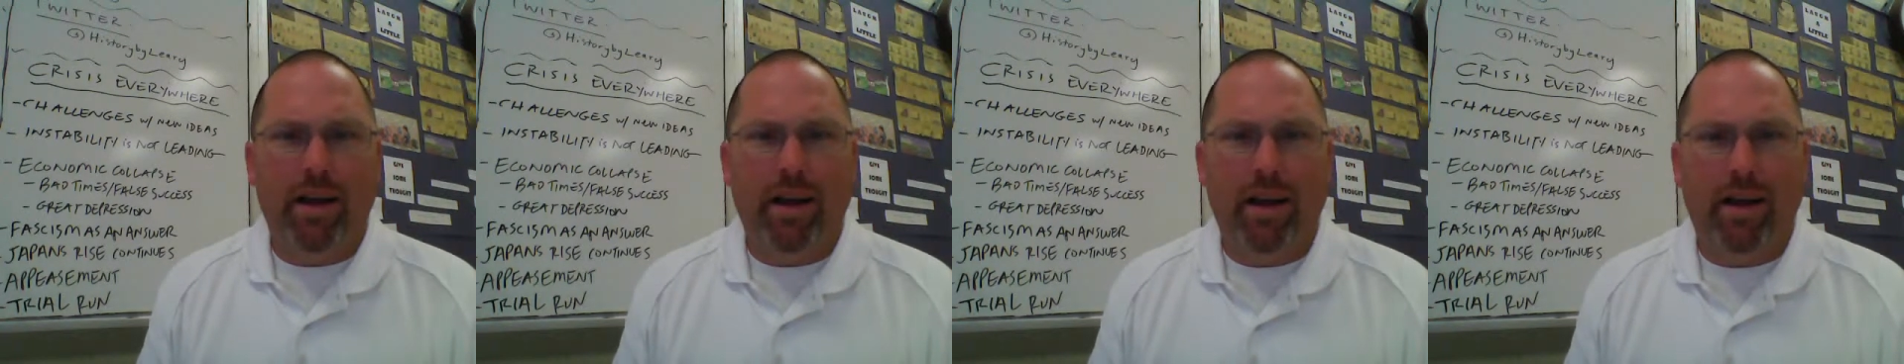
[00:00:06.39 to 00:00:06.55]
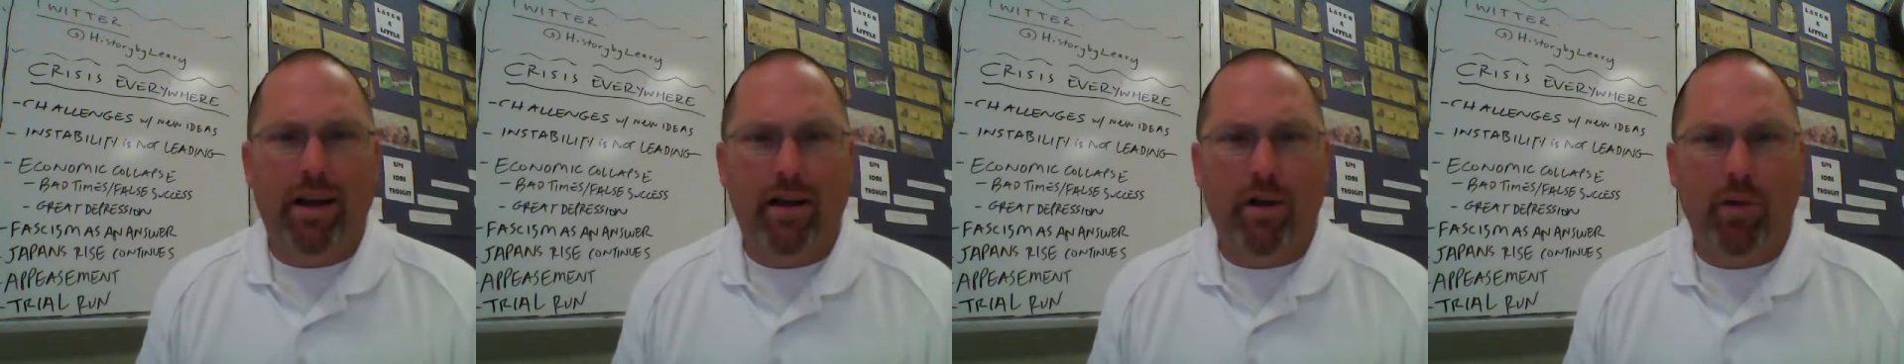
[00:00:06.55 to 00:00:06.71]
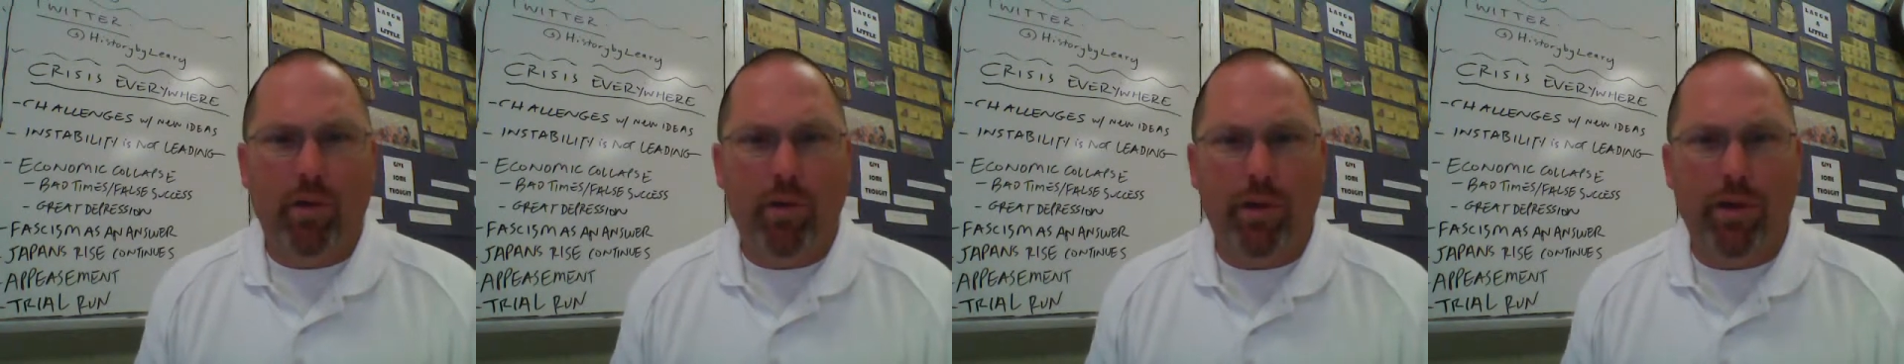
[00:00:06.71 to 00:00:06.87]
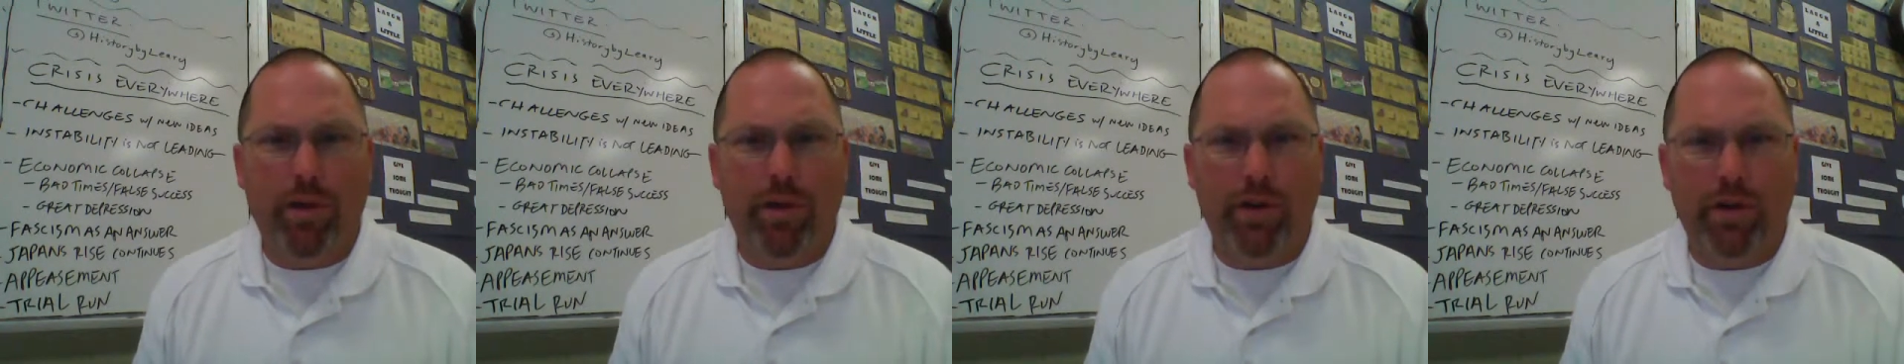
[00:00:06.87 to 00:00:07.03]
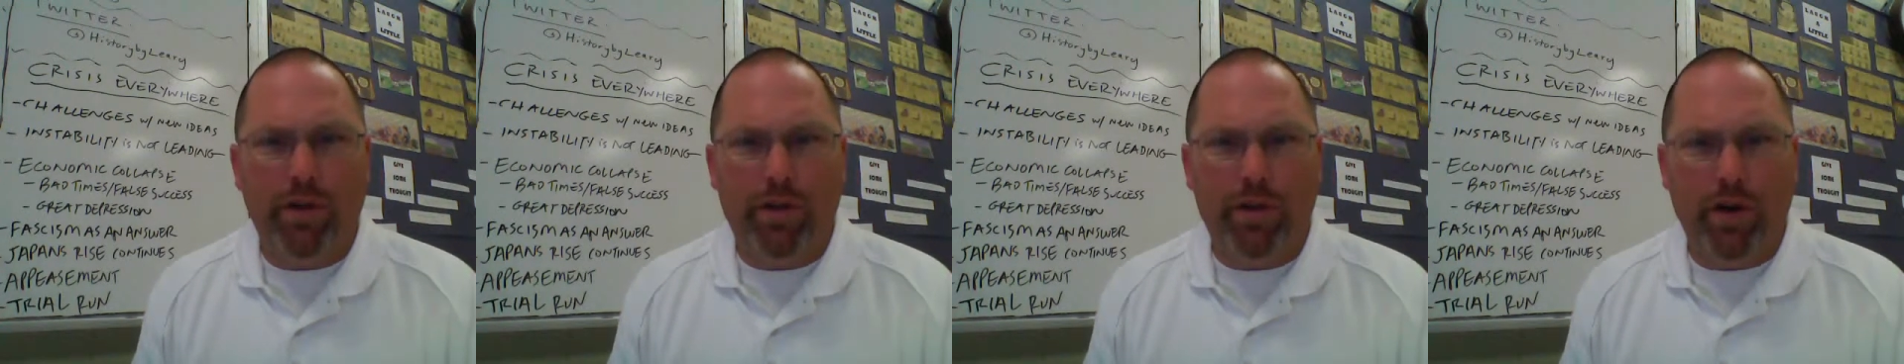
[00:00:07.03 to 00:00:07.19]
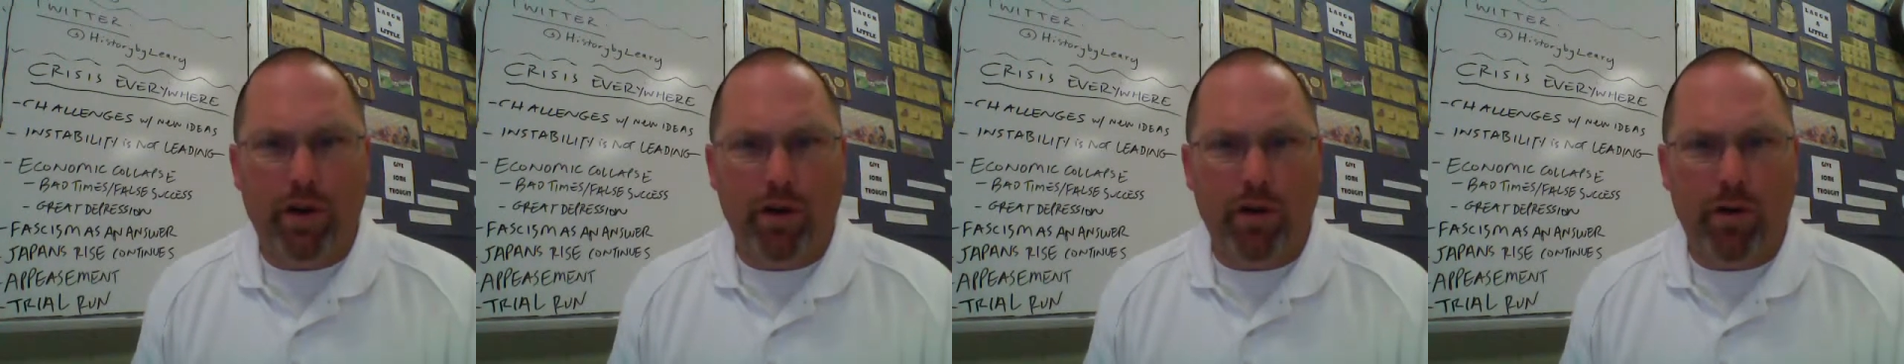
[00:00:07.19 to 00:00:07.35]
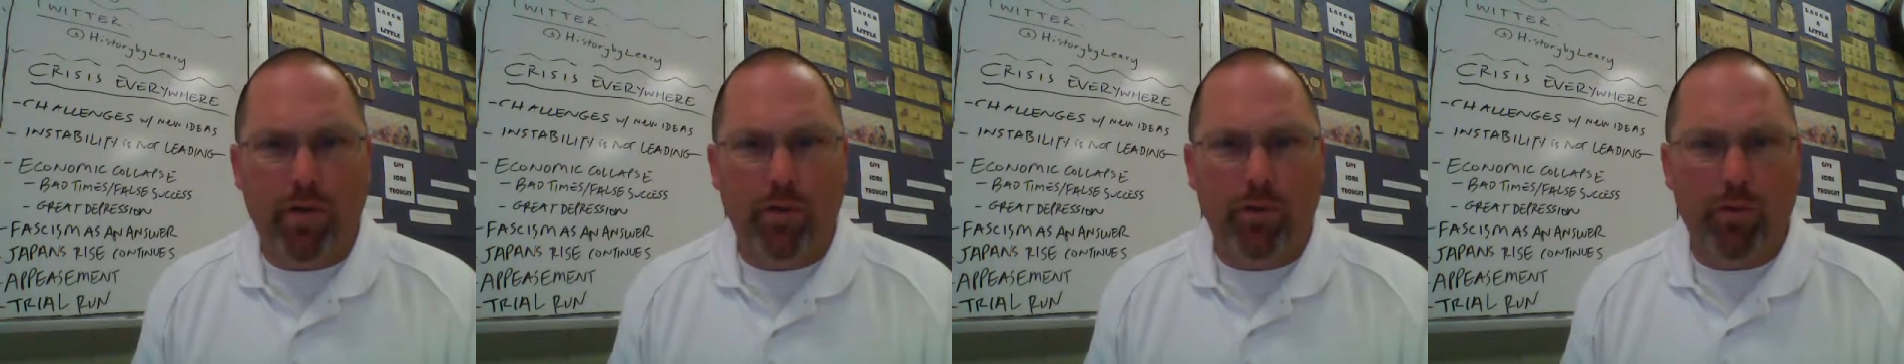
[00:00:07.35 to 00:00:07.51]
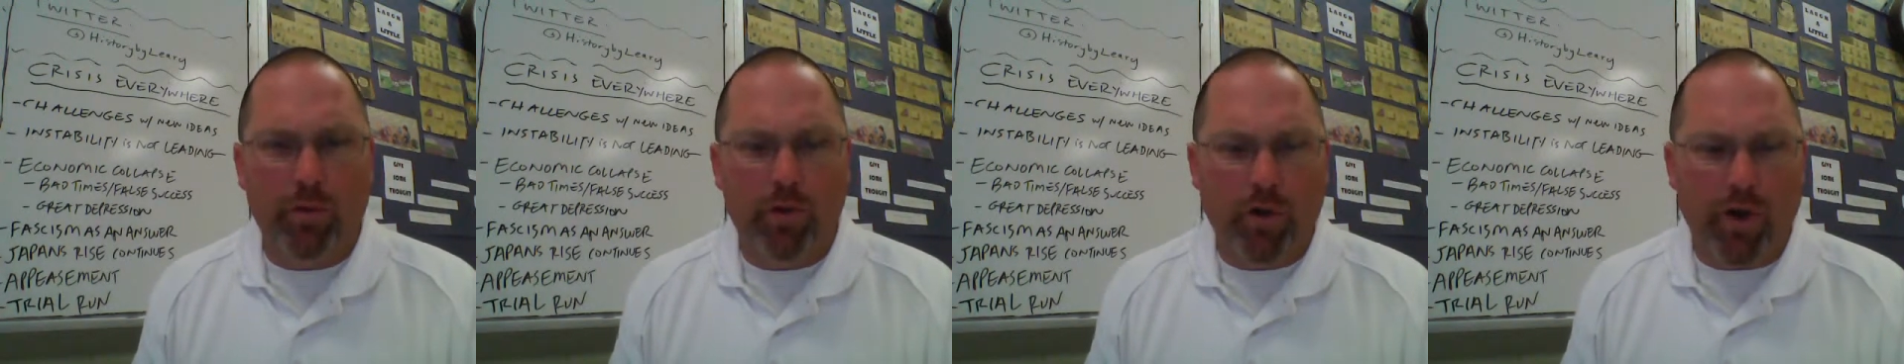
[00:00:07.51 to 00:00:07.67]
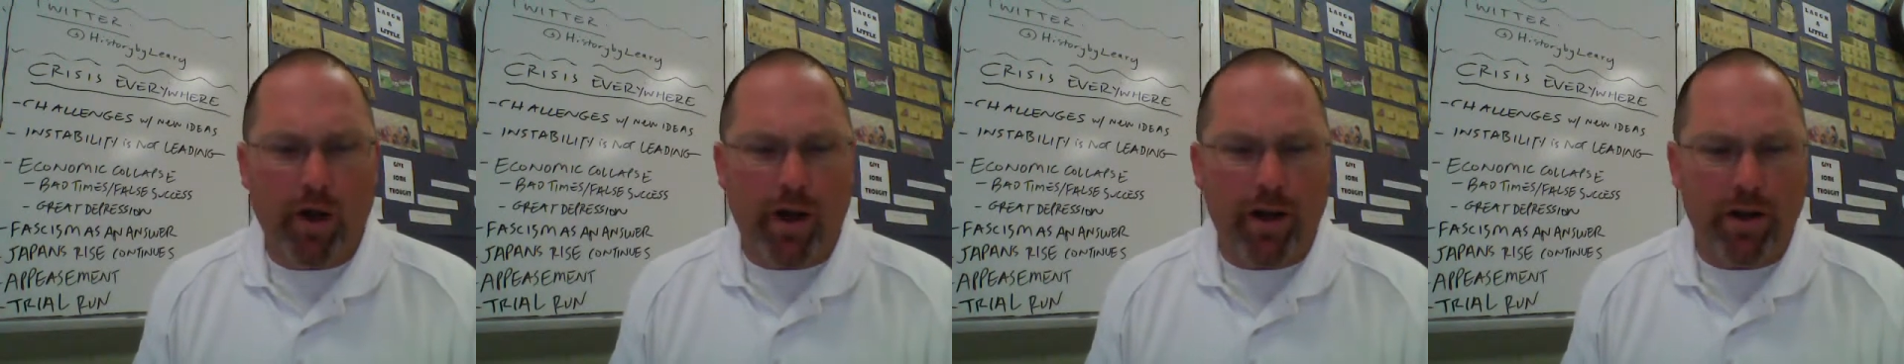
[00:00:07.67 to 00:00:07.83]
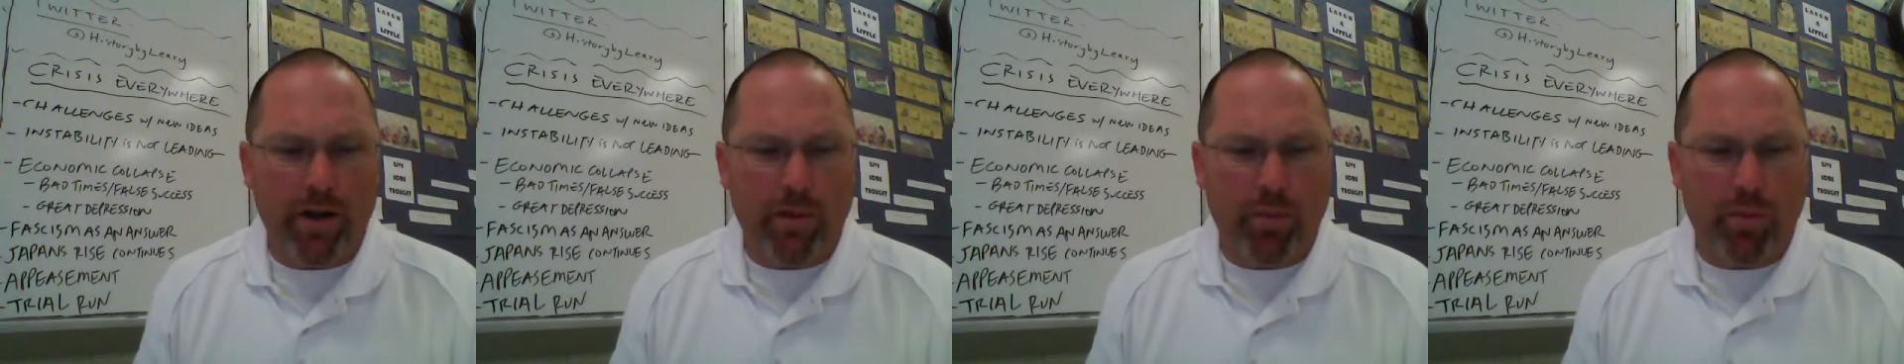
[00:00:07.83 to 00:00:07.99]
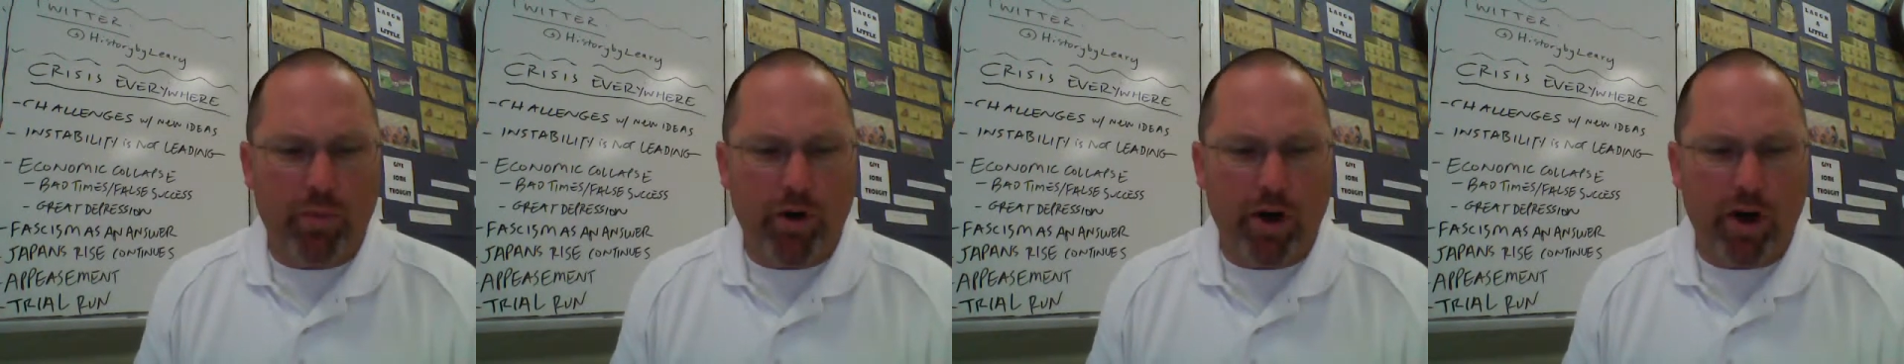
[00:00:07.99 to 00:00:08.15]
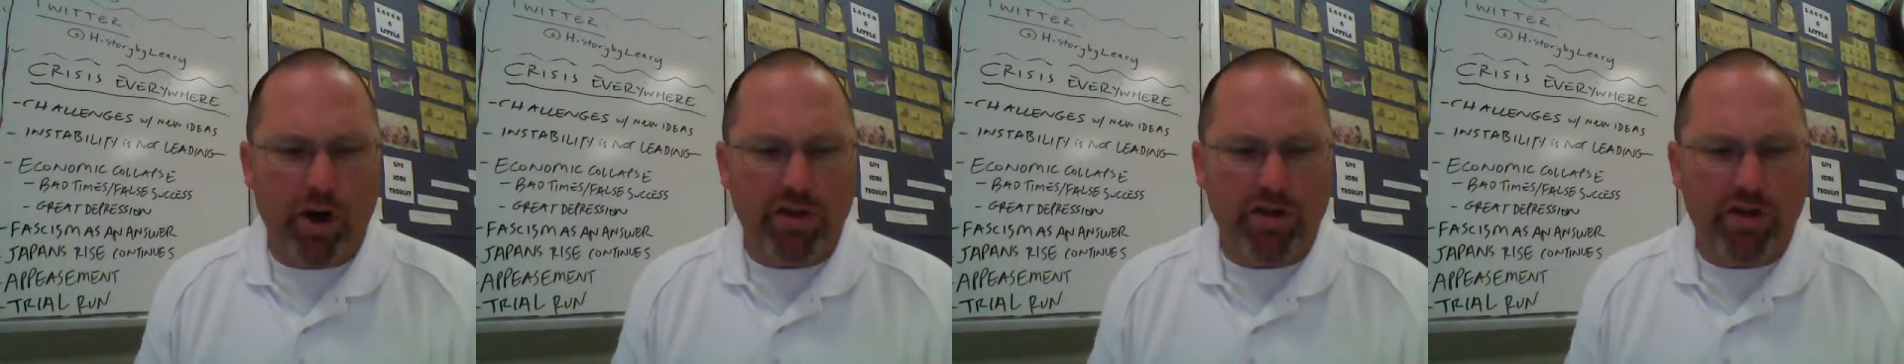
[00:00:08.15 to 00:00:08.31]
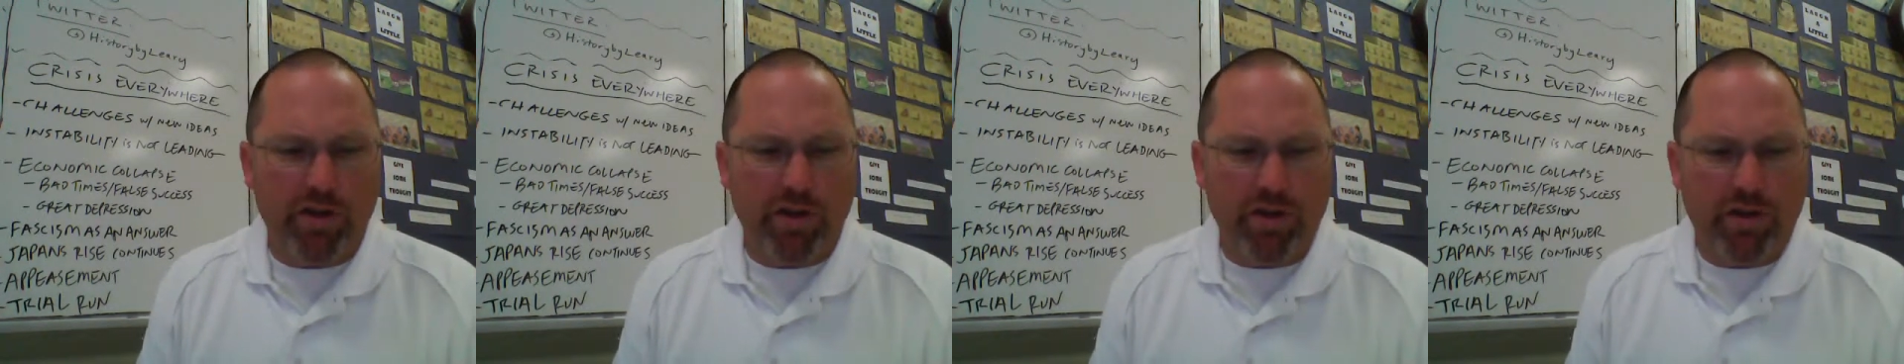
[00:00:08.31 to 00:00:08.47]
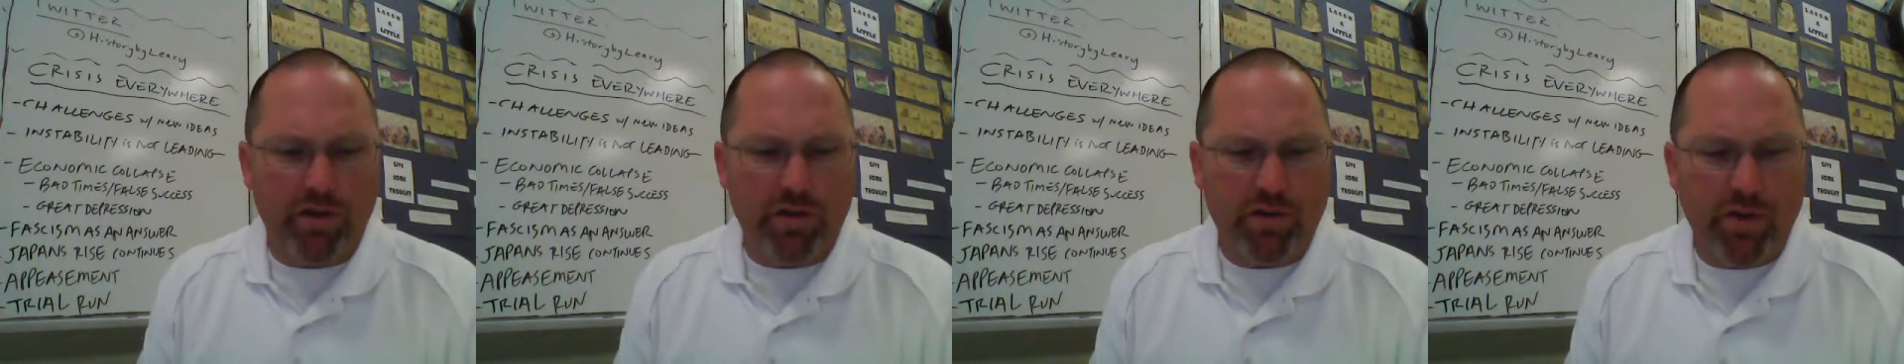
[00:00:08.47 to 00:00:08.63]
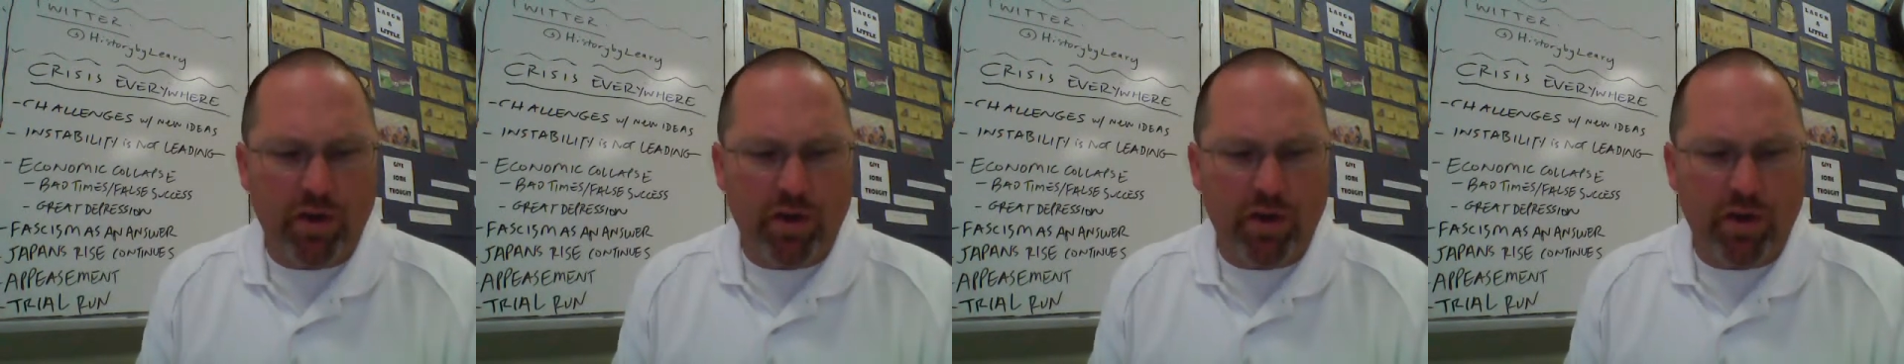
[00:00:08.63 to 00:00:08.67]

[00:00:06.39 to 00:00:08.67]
with the term Great Depression.